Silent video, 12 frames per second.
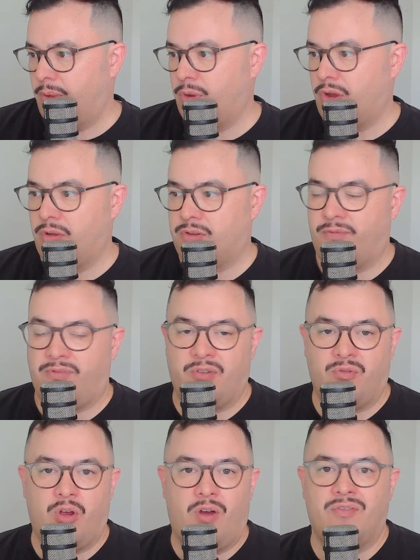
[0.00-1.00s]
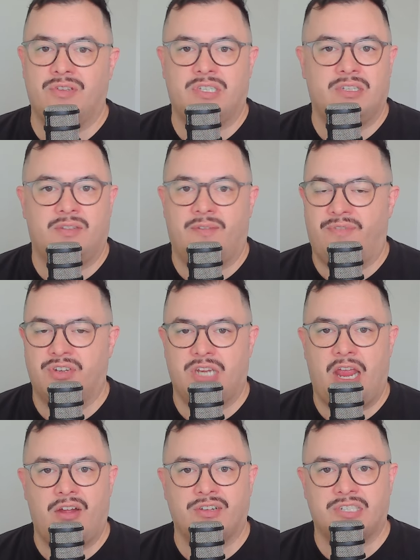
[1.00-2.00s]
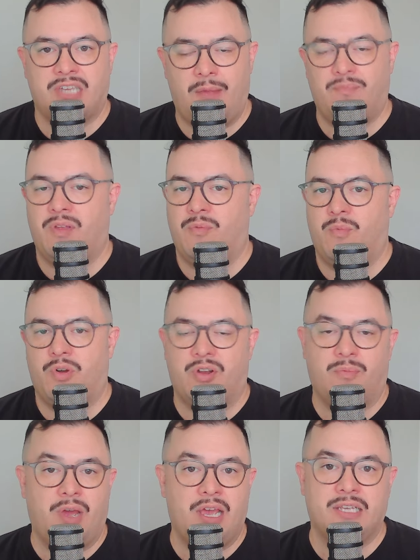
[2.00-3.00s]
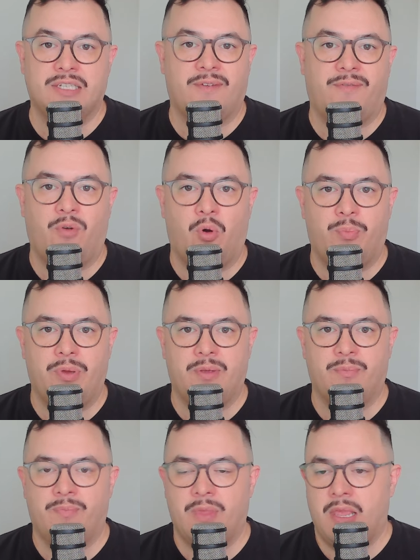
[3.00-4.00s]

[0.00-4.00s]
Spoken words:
we go into the front row, obviously, Fisher Harris, captain. What an amazing four-peat.